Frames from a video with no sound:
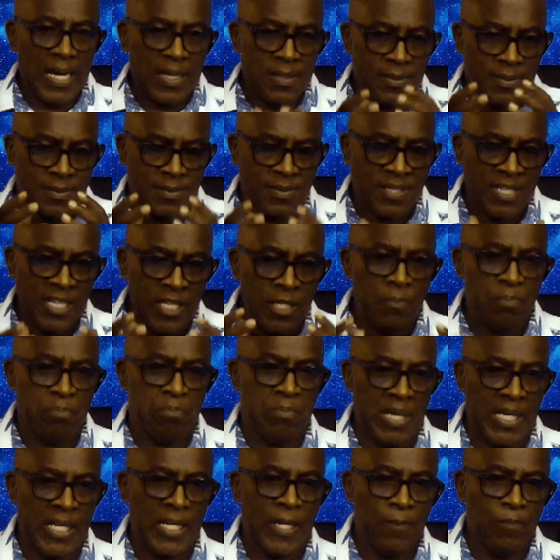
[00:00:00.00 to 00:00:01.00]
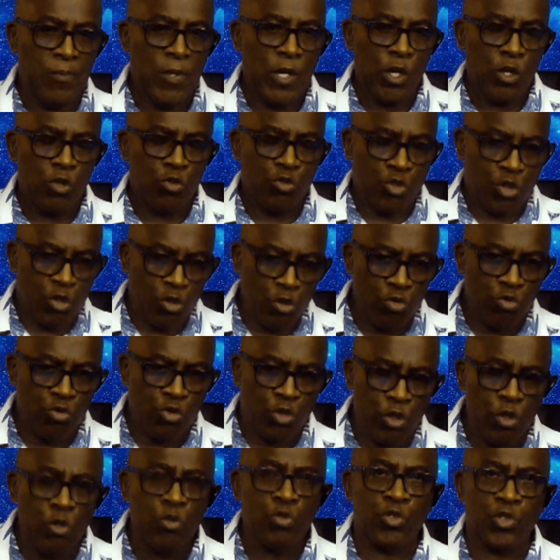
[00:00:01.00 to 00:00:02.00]
has sent me to
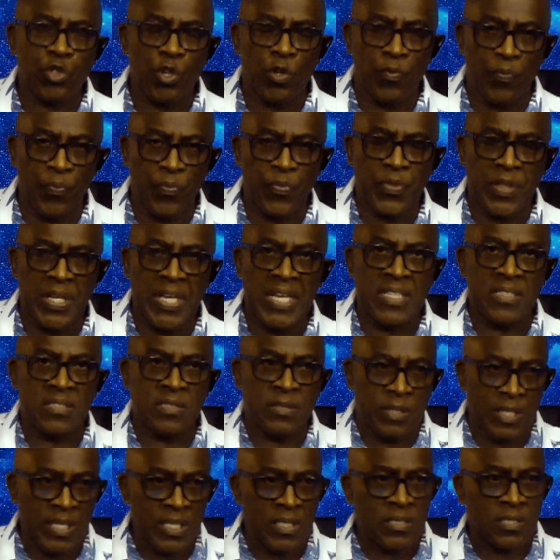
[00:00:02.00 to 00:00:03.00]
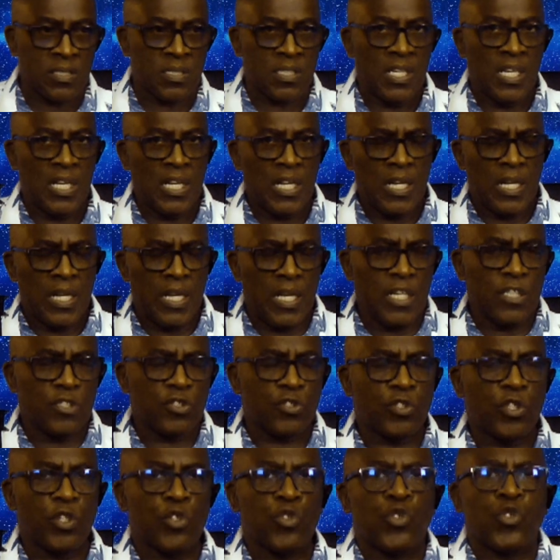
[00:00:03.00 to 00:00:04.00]
do certain things. This
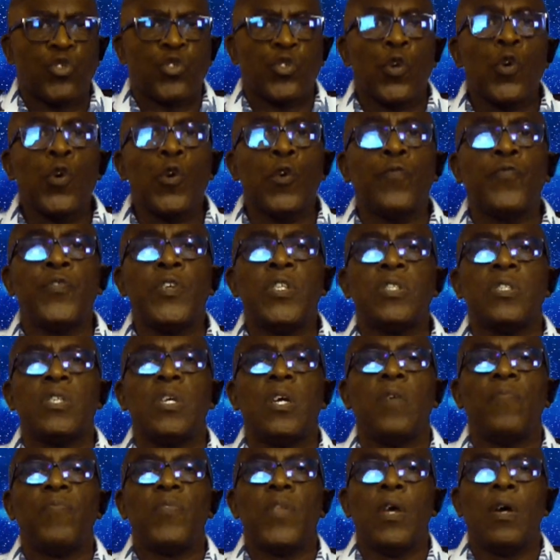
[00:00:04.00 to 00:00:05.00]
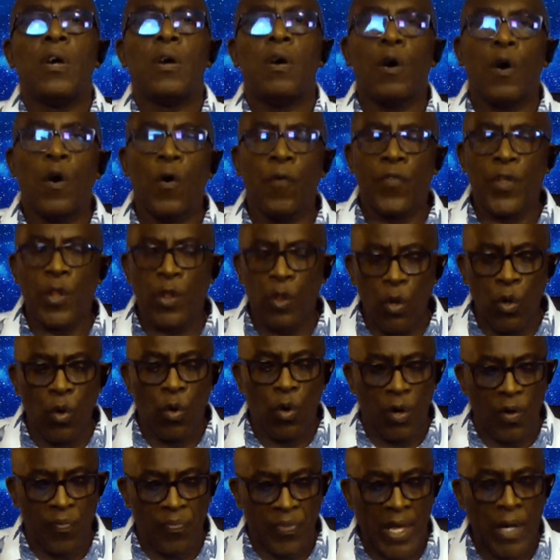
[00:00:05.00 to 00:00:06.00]
is the servant of the
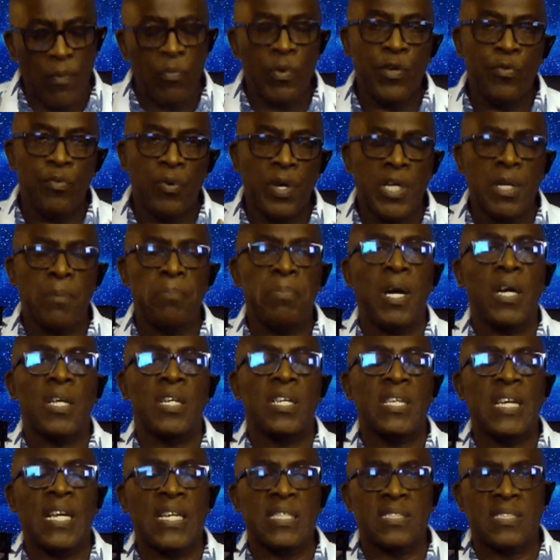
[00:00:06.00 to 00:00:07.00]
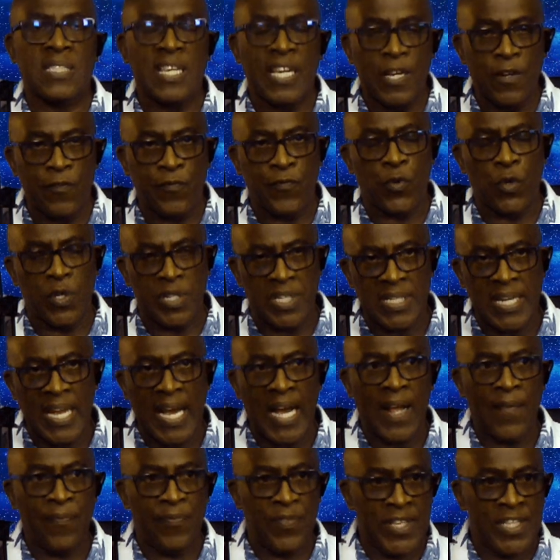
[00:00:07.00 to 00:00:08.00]
Lord that we read about in Isaiah
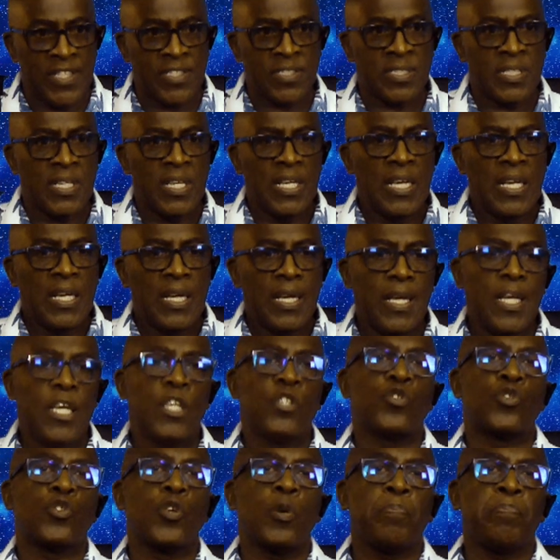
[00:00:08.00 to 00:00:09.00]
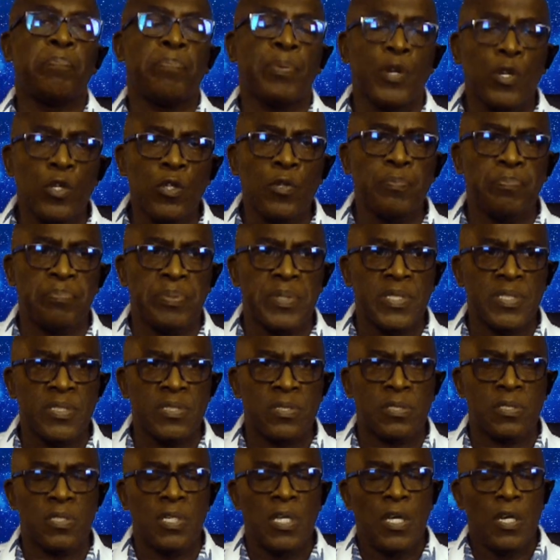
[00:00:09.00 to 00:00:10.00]
49. This is the
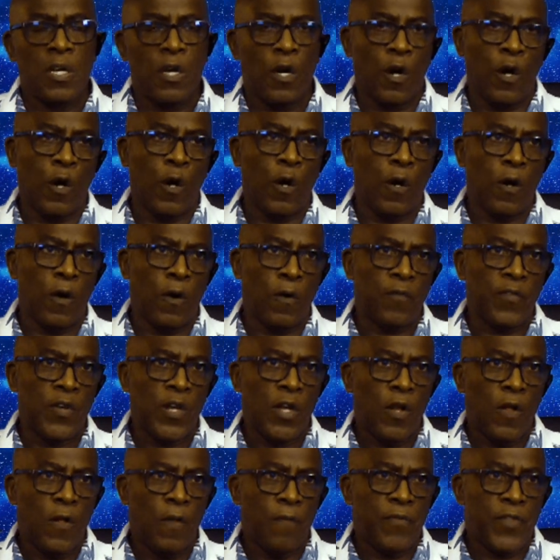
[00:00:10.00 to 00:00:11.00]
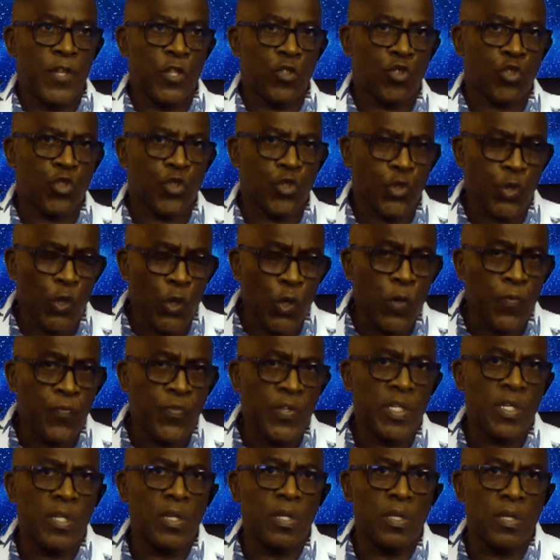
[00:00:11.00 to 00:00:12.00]
purpose of the
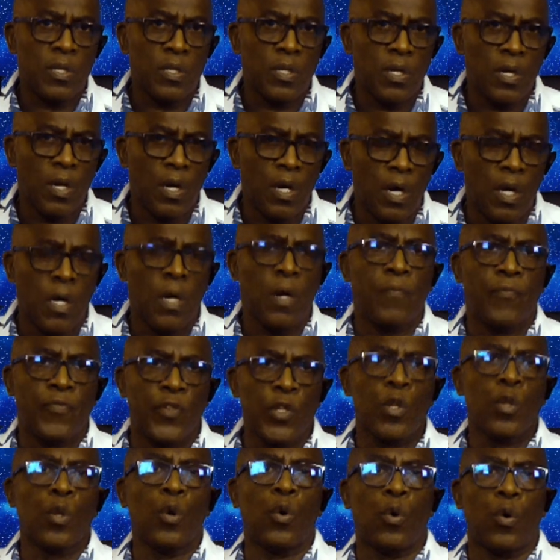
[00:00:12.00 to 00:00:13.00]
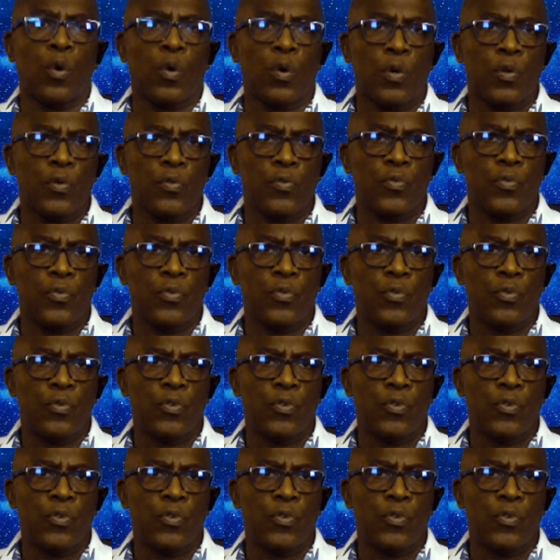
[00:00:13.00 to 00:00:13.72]
servant of the Lord